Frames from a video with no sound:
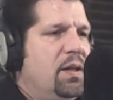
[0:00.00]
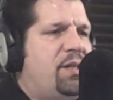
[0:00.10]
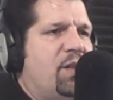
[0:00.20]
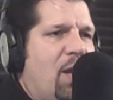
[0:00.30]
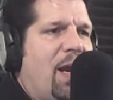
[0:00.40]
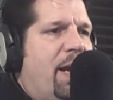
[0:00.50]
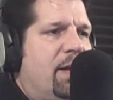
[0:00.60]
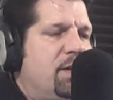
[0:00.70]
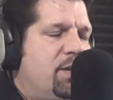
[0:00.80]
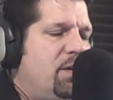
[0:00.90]
This is the
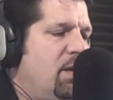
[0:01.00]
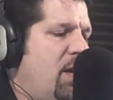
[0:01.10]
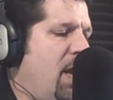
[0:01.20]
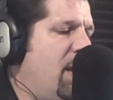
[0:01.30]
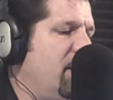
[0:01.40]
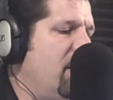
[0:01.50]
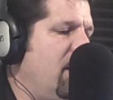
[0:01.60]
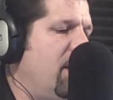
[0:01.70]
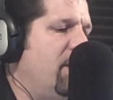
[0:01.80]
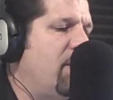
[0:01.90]
latest, and
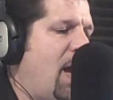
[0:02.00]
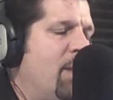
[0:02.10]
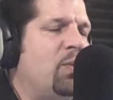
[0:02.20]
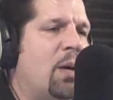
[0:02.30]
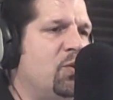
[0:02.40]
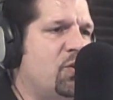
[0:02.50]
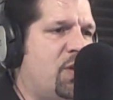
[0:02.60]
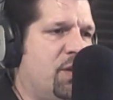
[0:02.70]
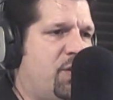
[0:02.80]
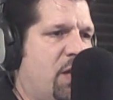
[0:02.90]
I'm
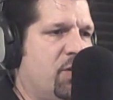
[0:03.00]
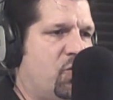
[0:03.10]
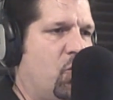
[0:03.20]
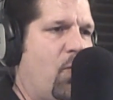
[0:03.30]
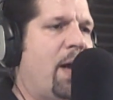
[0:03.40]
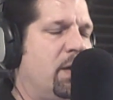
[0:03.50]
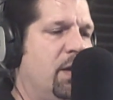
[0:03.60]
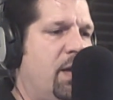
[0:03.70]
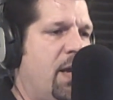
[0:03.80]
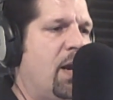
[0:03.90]
just going to say this directly,